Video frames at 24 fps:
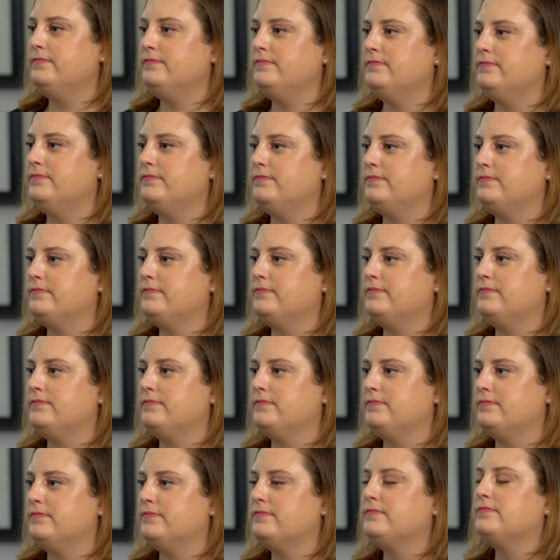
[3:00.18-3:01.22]

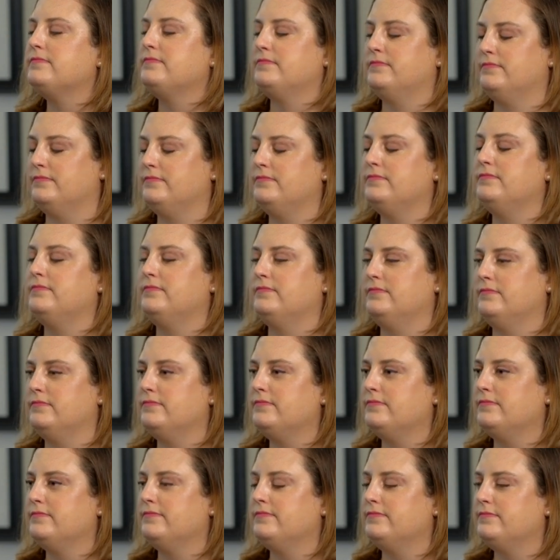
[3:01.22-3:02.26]

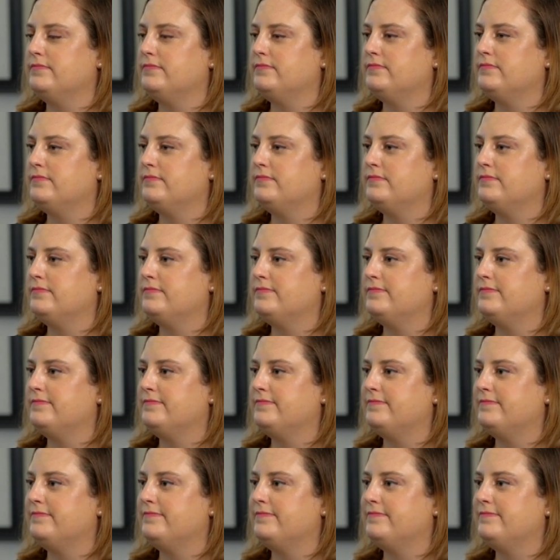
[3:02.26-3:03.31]

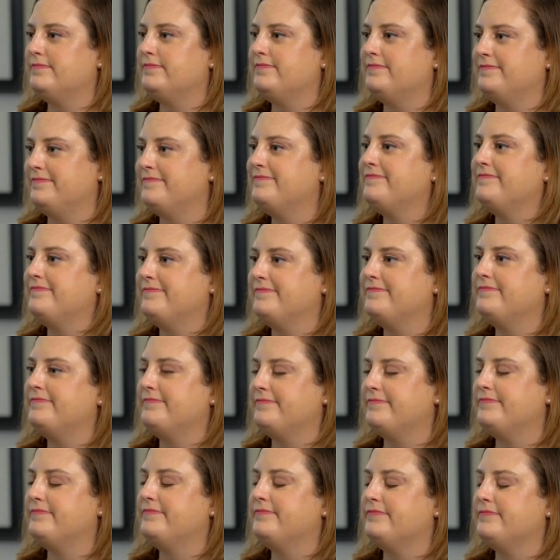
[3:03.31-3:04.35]

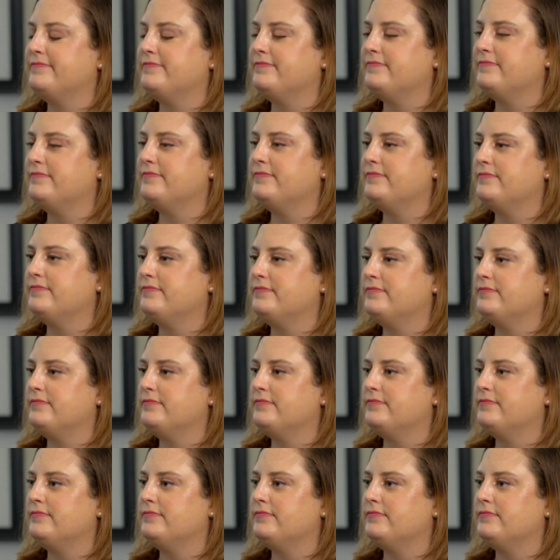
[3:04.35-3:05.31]
[no speech]